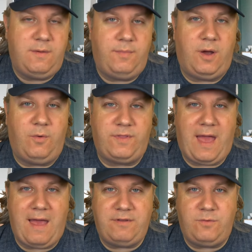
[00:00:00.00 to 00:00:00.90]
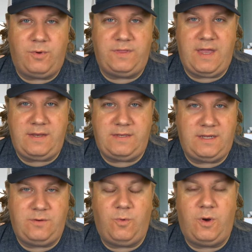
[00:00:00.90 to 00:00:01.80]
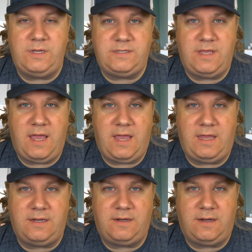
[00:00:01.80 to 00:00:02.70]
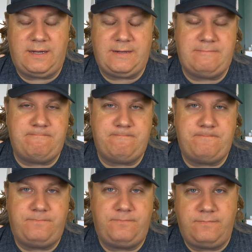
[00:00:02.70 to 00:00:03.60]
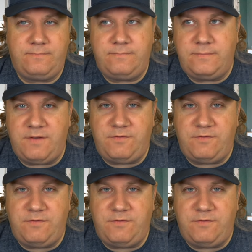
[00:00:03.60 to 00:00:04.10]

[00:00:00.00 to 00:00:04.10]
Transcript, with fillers: But with Avid, what they did was they, um, they've